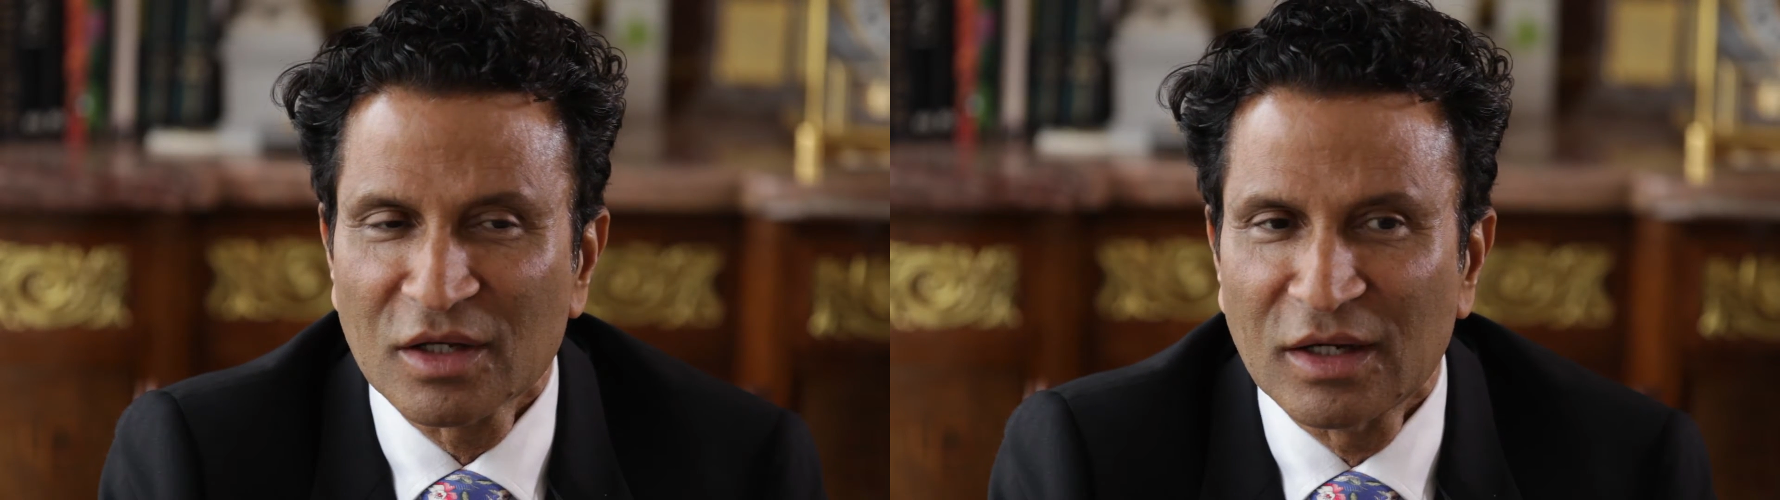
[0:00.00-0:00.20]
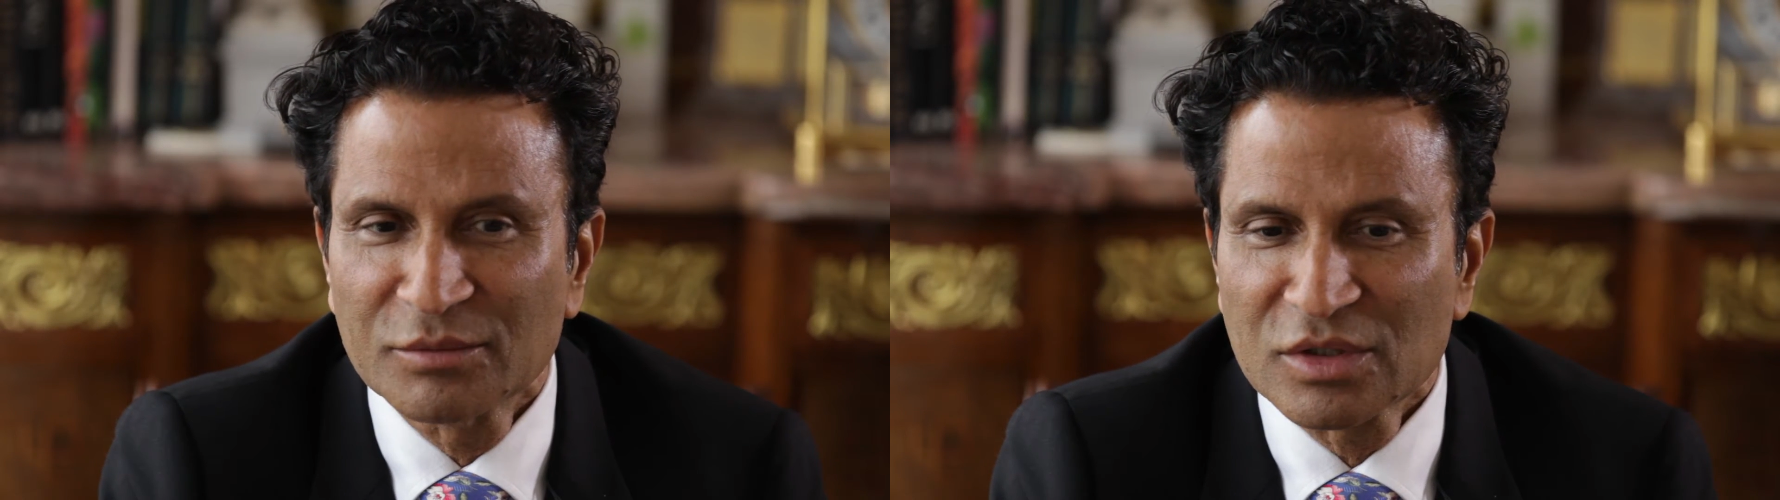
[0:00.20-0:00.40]

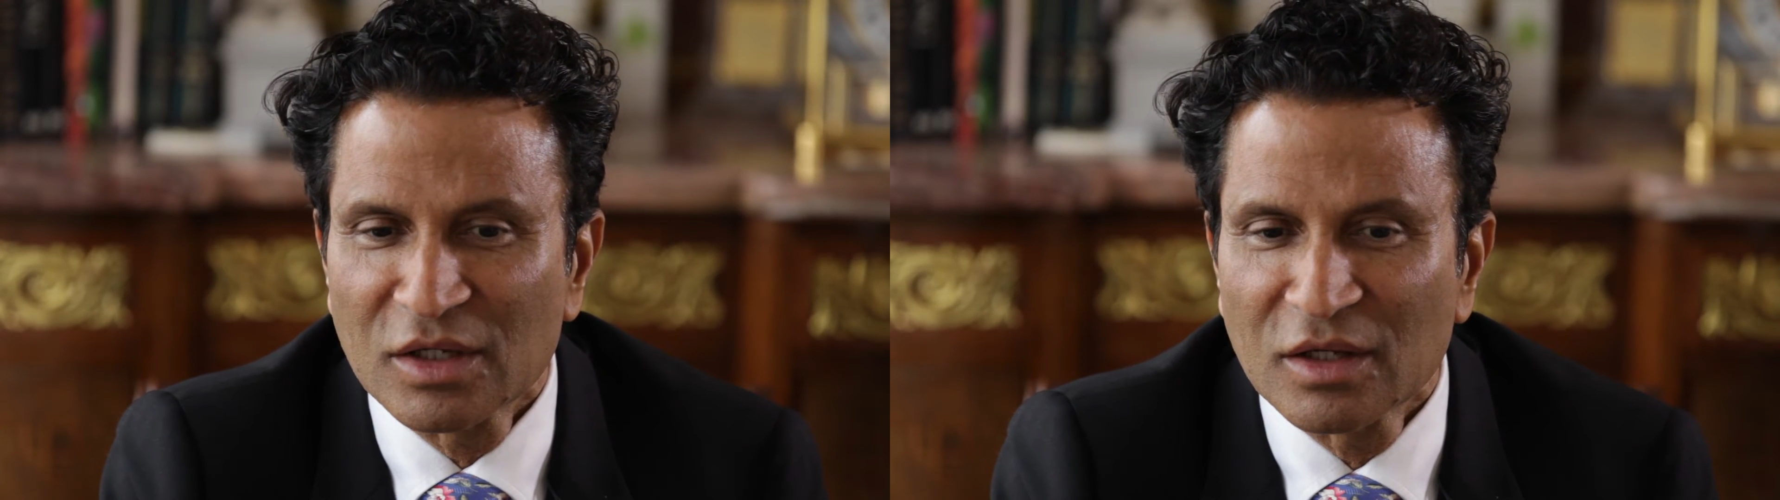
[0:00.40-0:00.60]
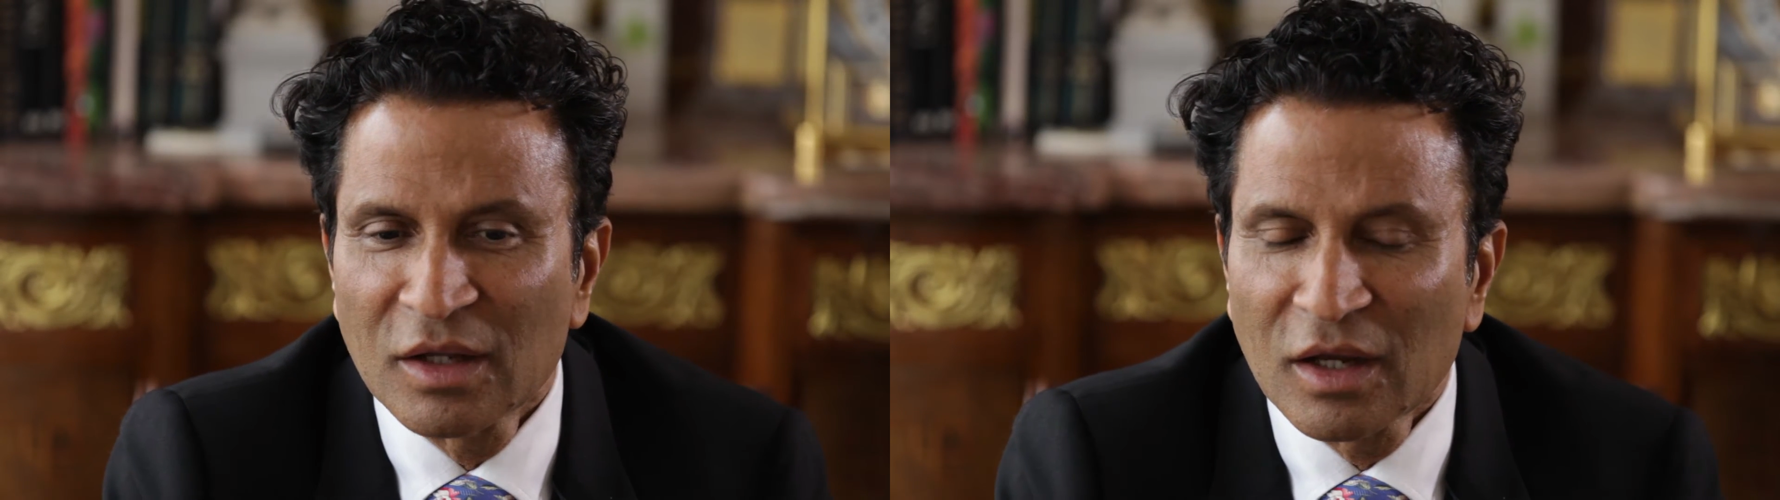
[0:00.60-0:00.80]

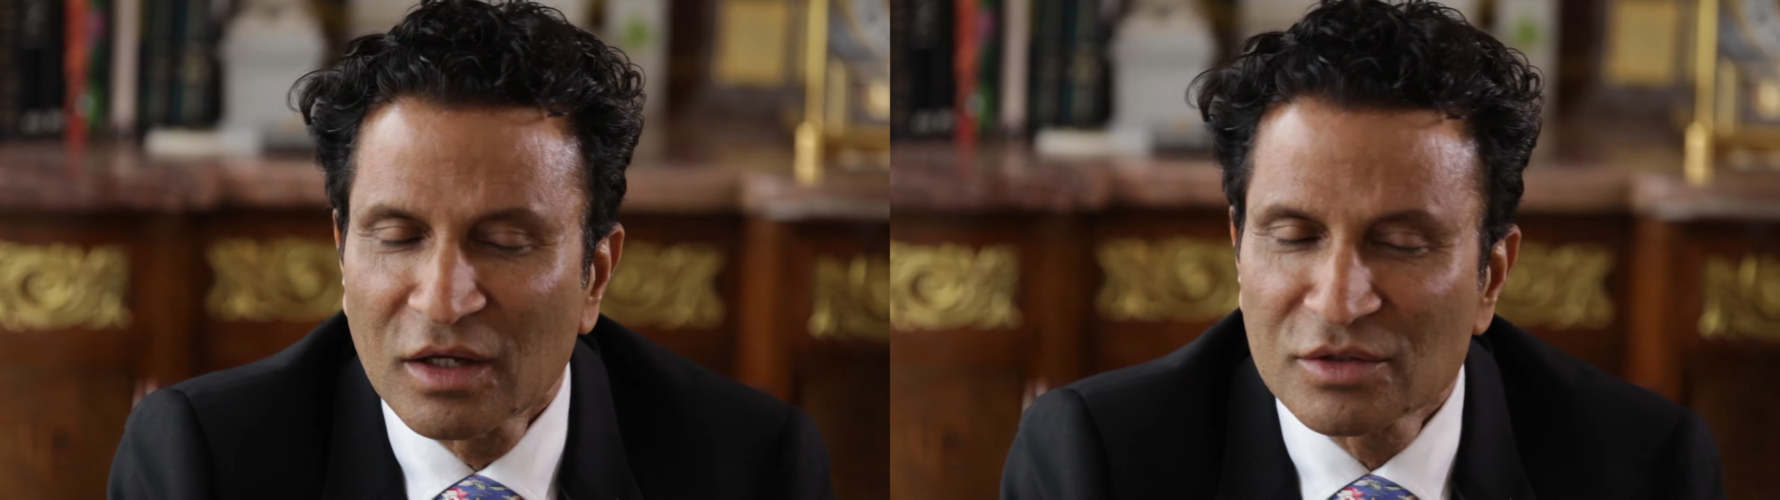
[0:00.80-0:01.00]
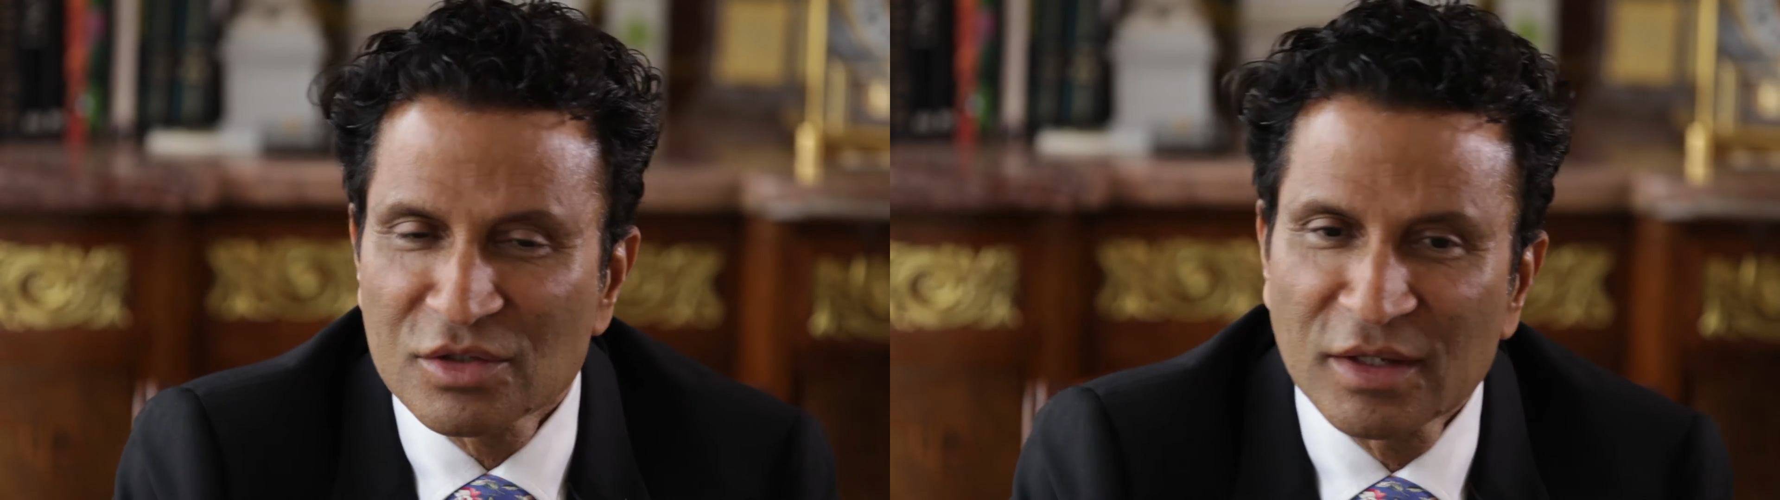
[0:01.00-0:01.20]

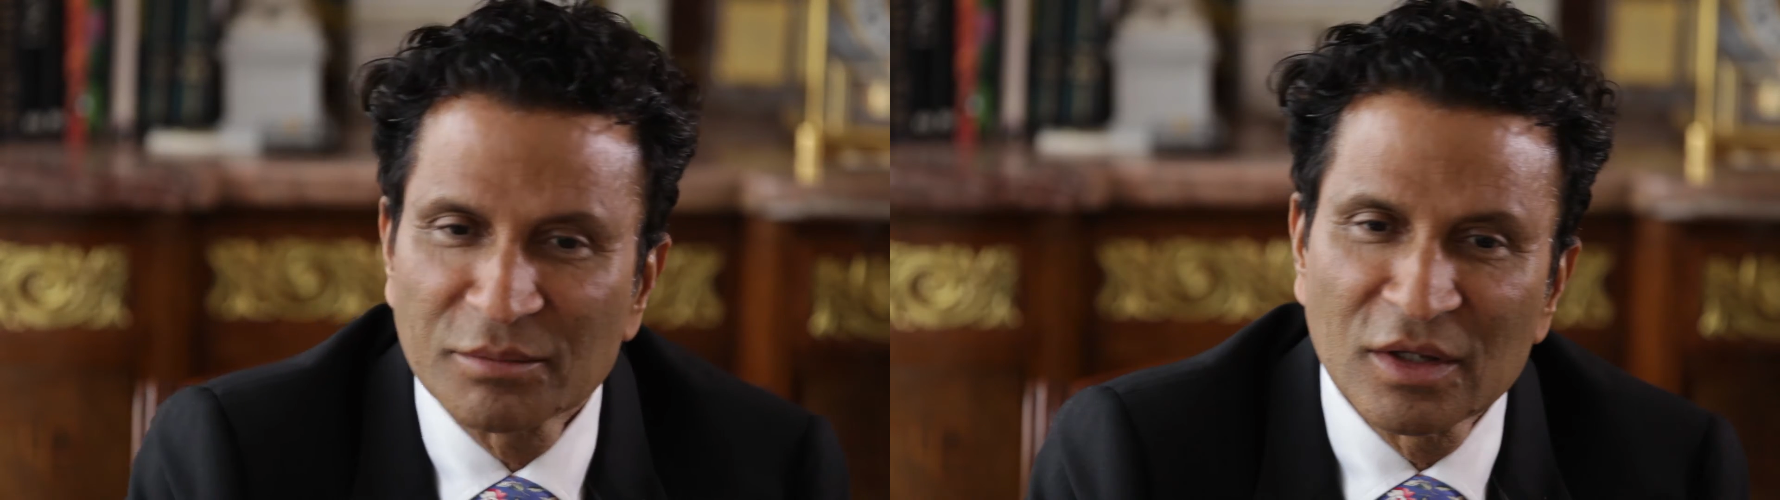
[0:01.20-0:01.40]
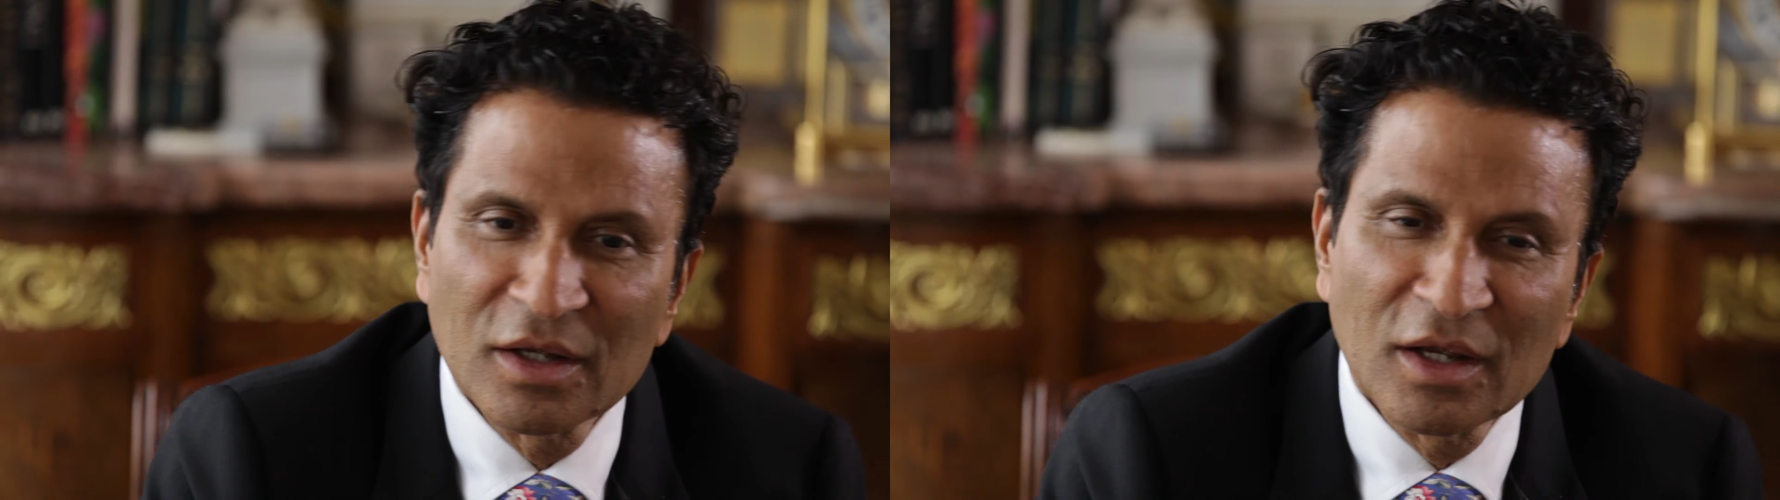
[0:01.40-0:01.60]
concept,